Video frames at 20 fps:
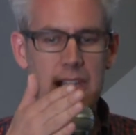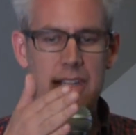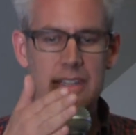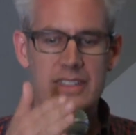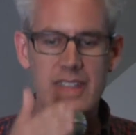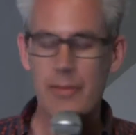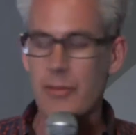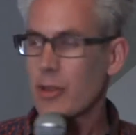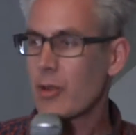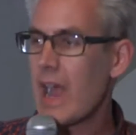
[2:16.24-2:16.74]

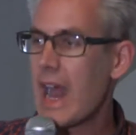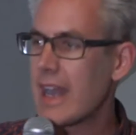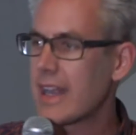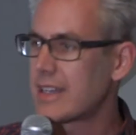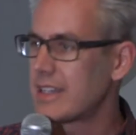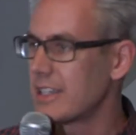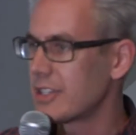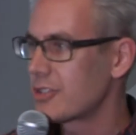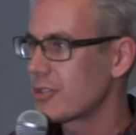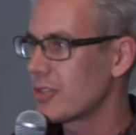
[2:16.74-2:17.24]

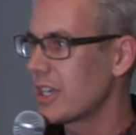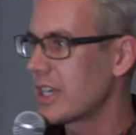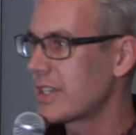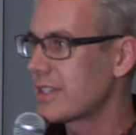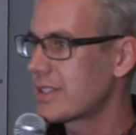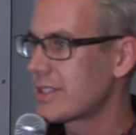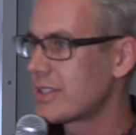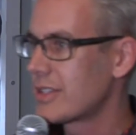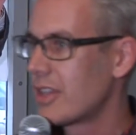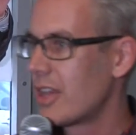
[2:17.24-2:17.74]
Democratic
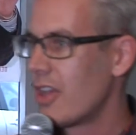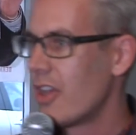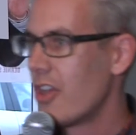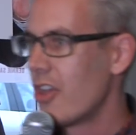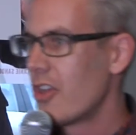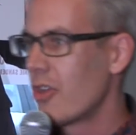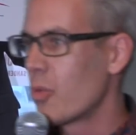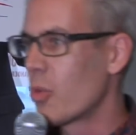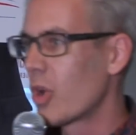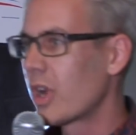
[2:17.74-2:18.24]
districts,
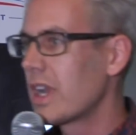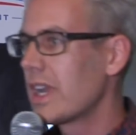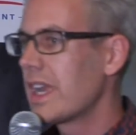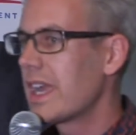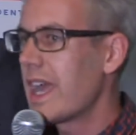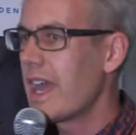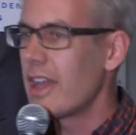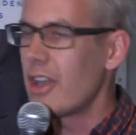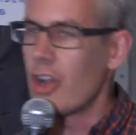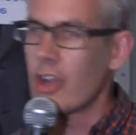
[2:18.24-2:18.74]
we're going to
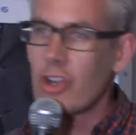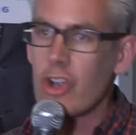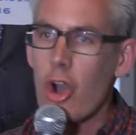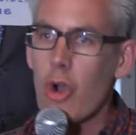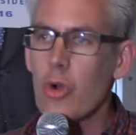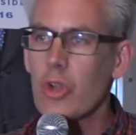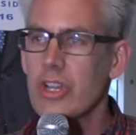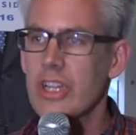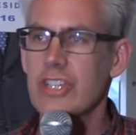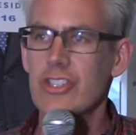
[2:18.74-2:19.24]
get a
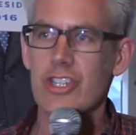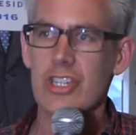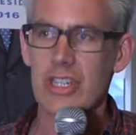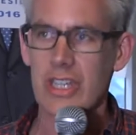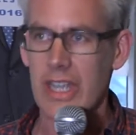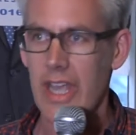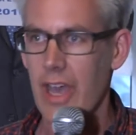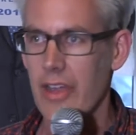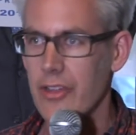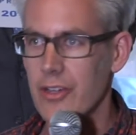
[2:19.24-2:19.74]
coalition
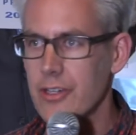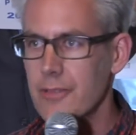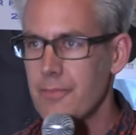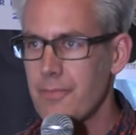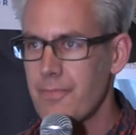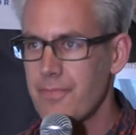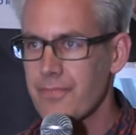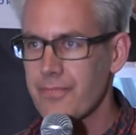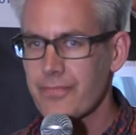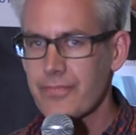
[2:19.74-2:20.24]
together
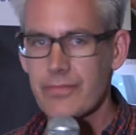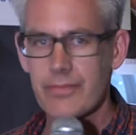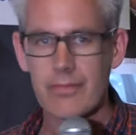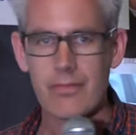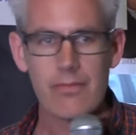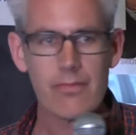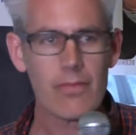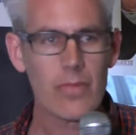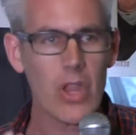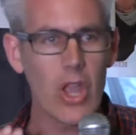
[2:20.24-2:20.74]

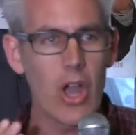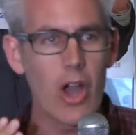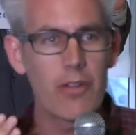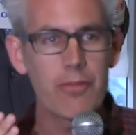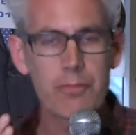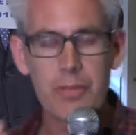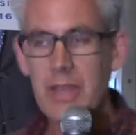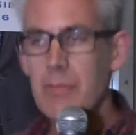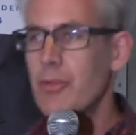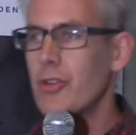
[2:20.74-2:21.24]

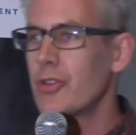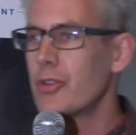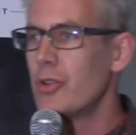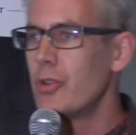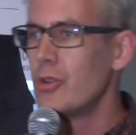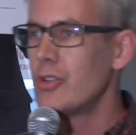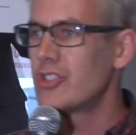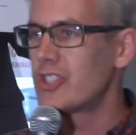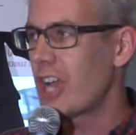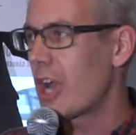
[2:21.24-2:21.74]
of people
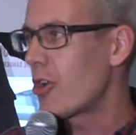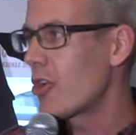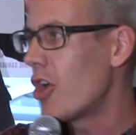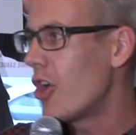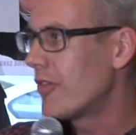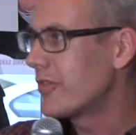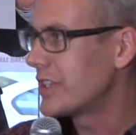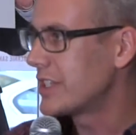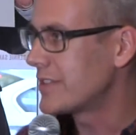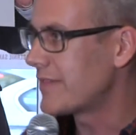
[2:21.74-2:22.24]
who share
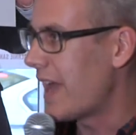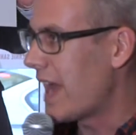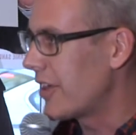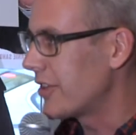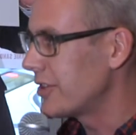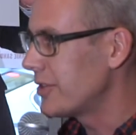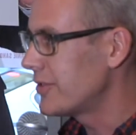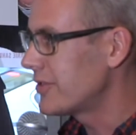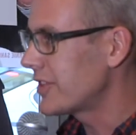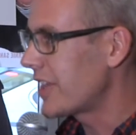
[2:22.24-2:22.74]
all these
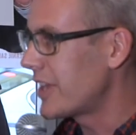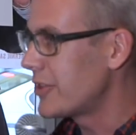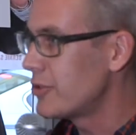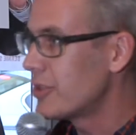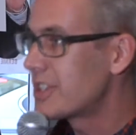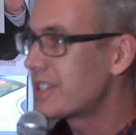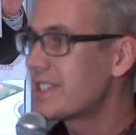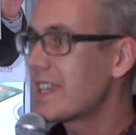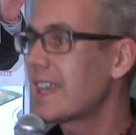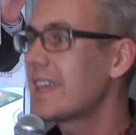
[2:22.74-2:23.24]
values and who
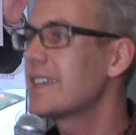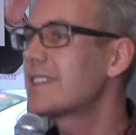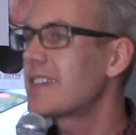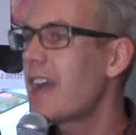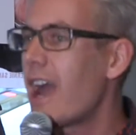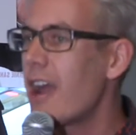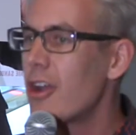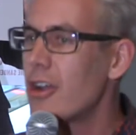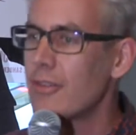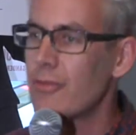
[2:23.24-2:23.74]
are sick and
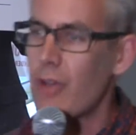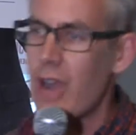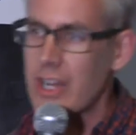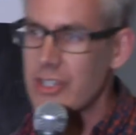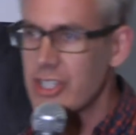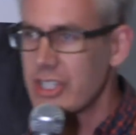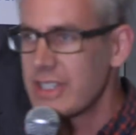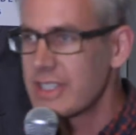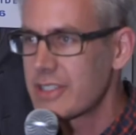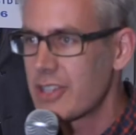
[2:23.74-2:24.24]
tired of
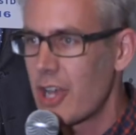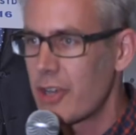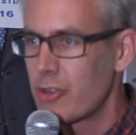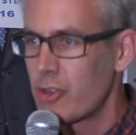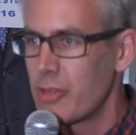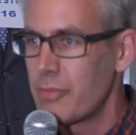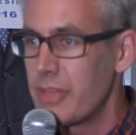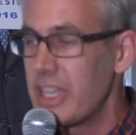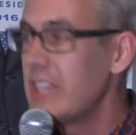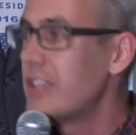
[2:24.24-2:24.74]
watching this
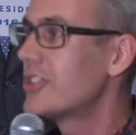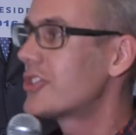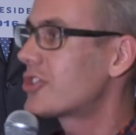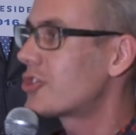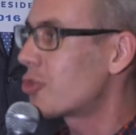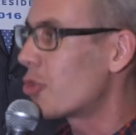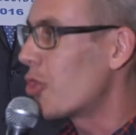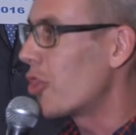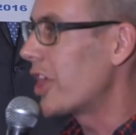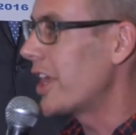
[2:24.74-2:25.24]
country be
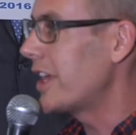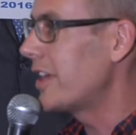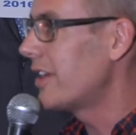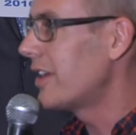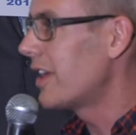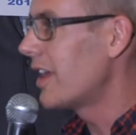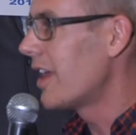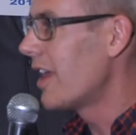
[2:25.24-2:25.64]
destroyed